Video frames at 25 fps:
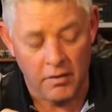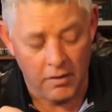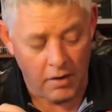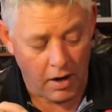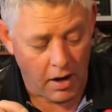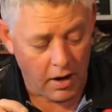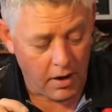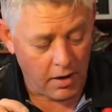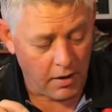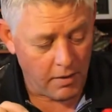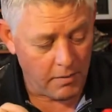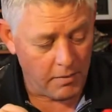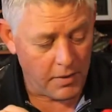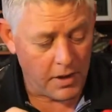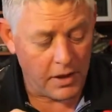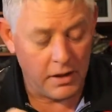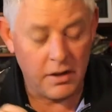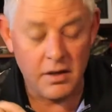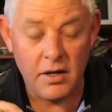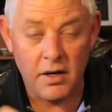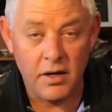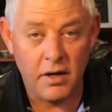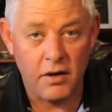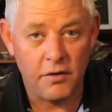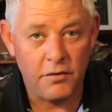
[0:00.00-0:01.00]
In
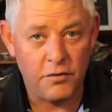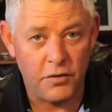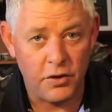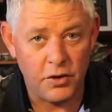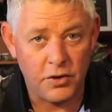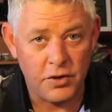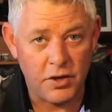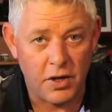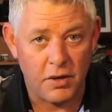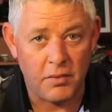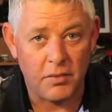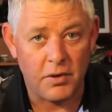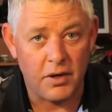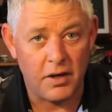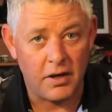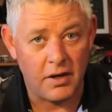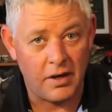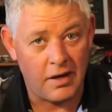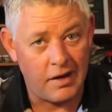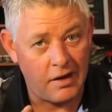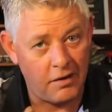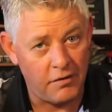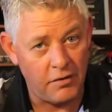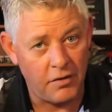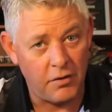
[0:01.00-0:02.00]
the near future, I'm going to
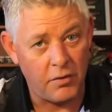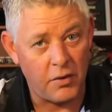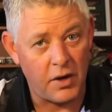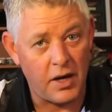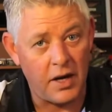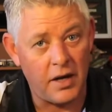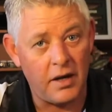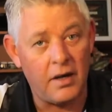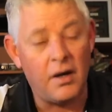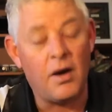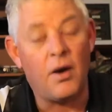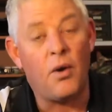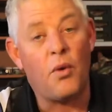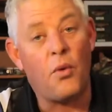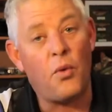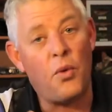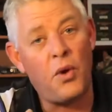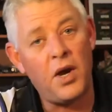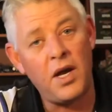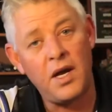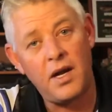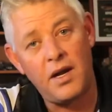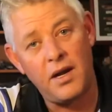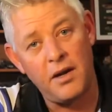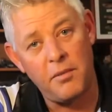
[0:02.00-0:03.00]
give away
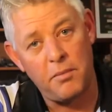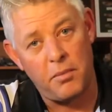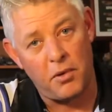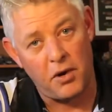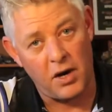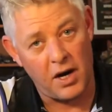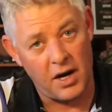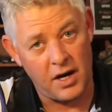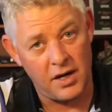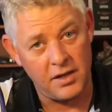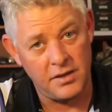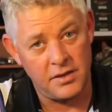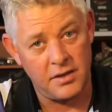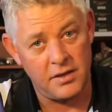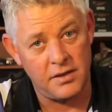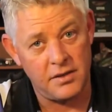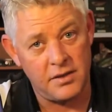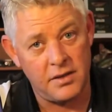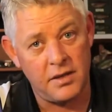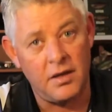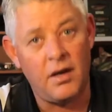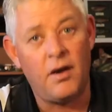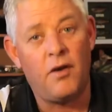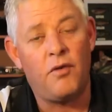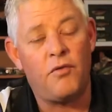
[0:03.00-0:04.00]
weekly
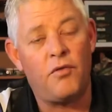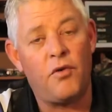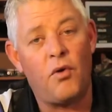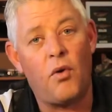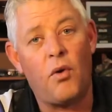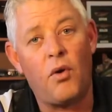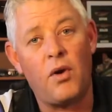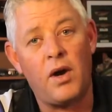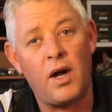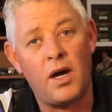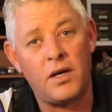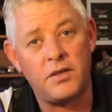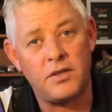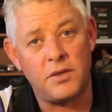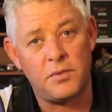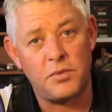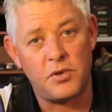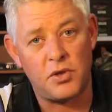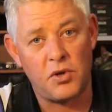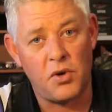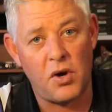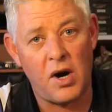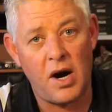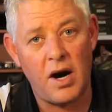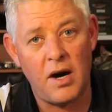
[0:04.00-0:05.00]
prizes for all our
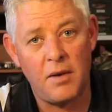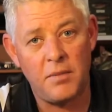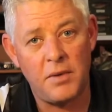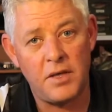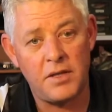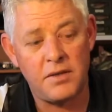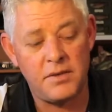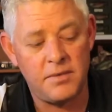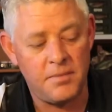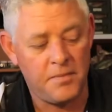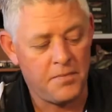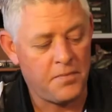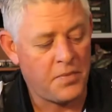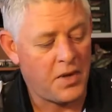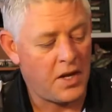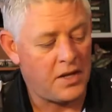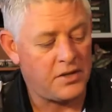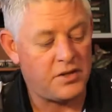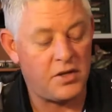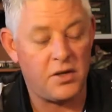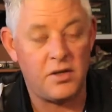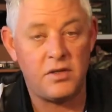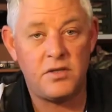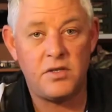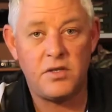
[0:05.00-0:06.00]
subscribers.
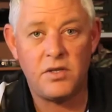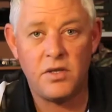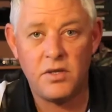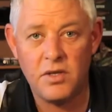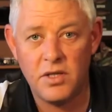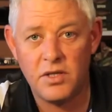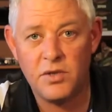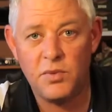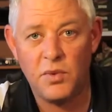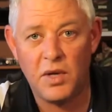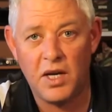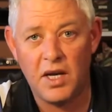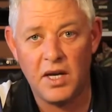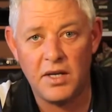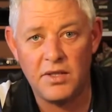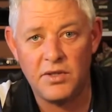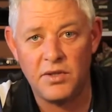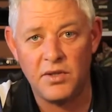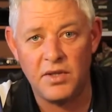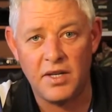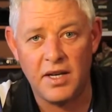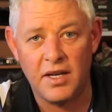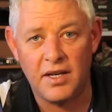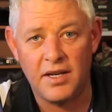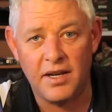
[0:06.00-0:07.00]
So as soon as we get
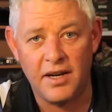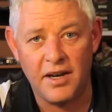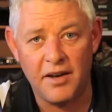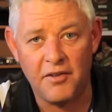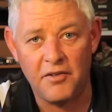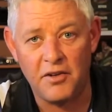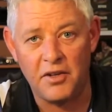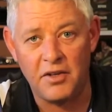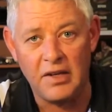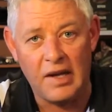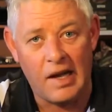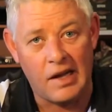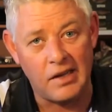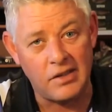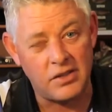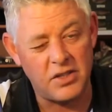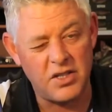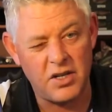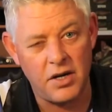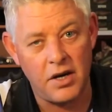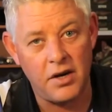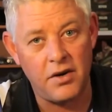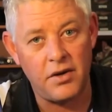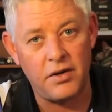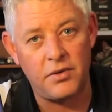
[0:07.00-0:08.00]
to that level, I'll
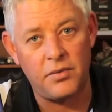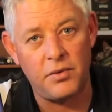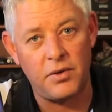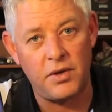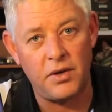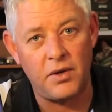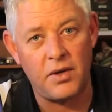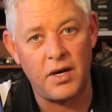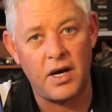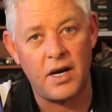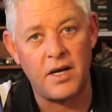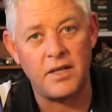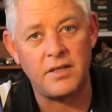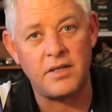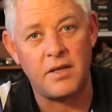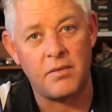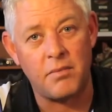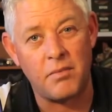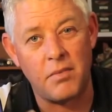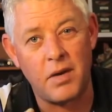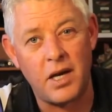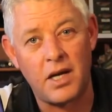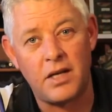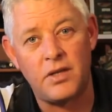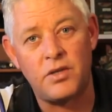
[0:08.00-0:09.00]
share it with you guys,
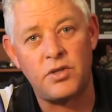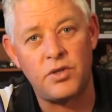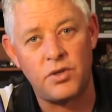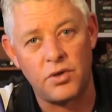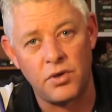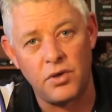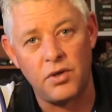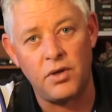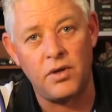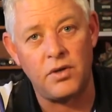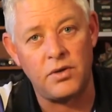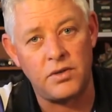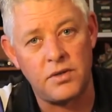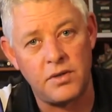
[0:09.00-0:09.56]
and make sure you